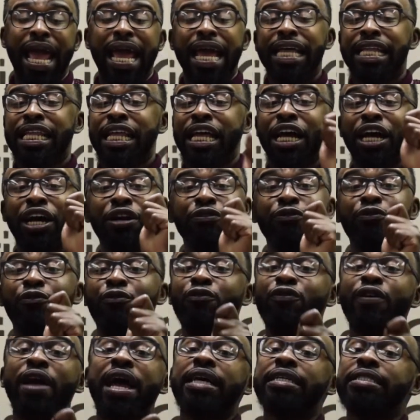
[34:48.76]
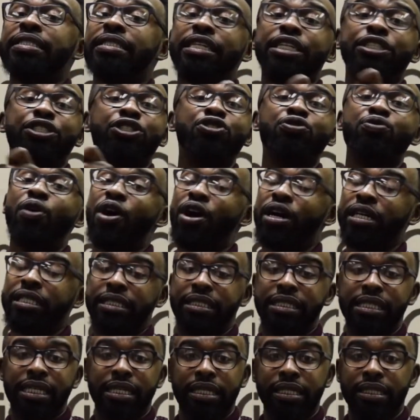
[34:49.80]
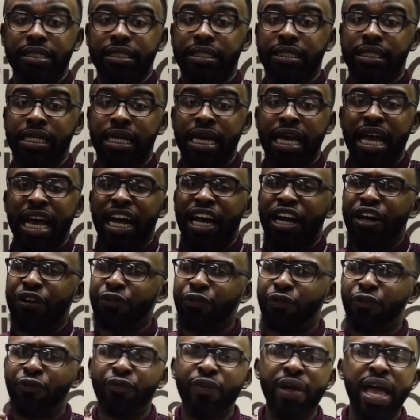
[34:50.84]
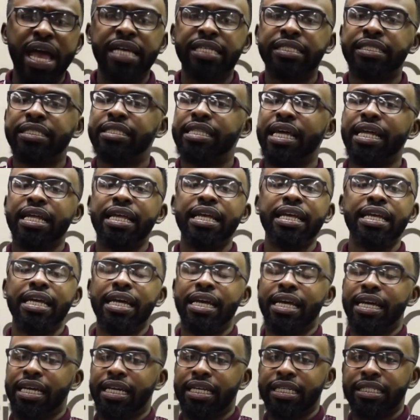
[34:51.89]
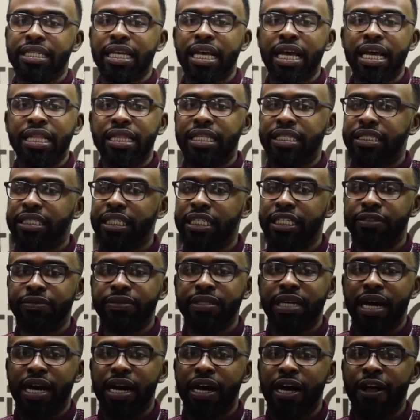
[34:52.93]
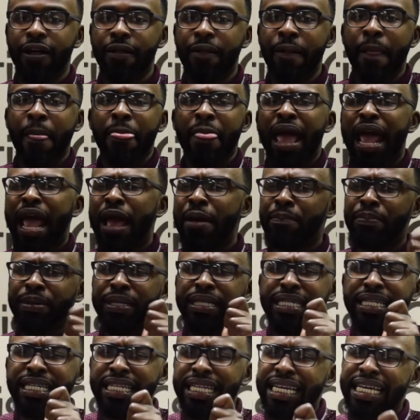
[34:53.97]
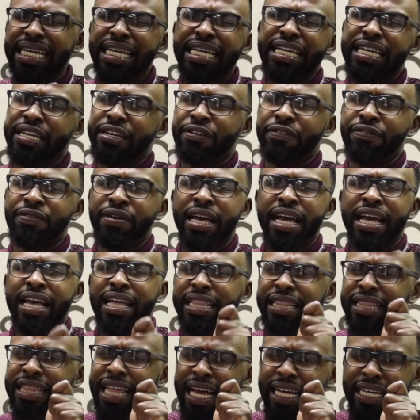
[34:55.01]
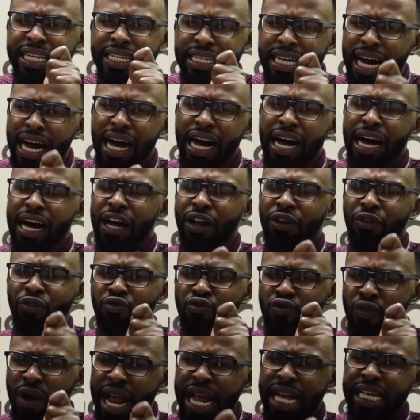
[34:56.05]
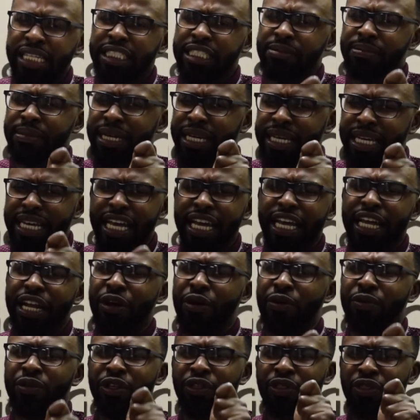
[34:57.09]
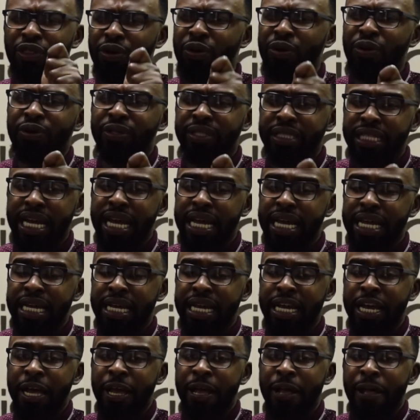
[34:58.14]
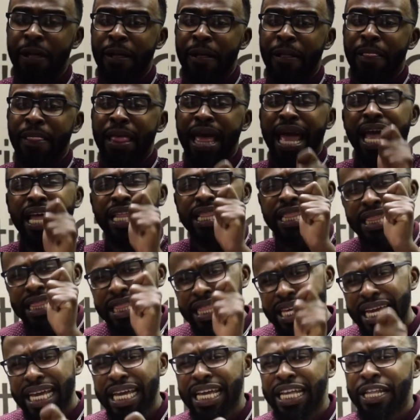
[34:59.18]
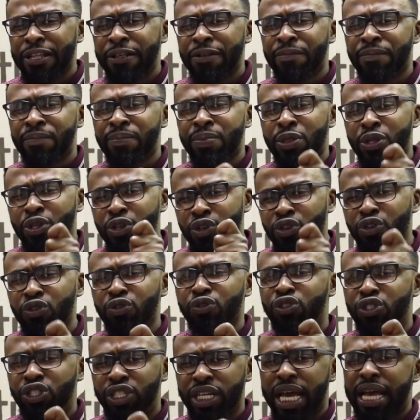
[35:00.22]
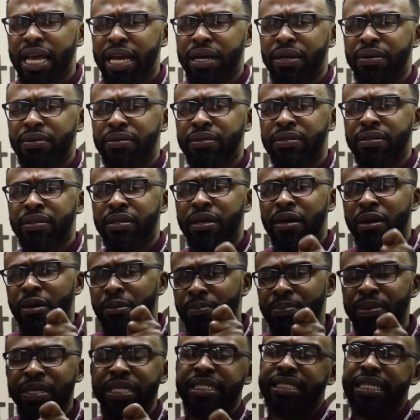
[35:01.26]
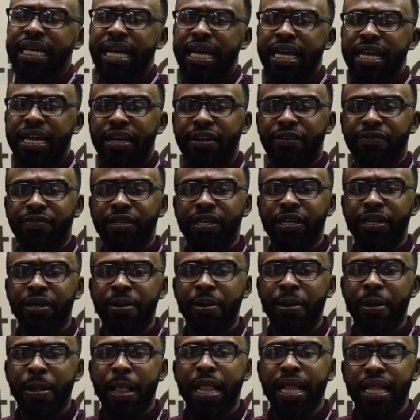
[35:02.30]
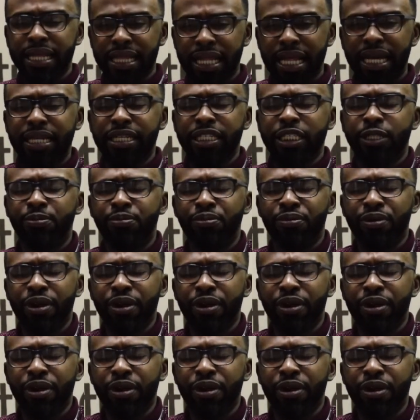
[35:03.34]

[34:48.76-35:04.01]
and confess that you are a sinner, confess that He is the Son of God, and believe that God raised Him again on the third day. And then you shall be saved. Let us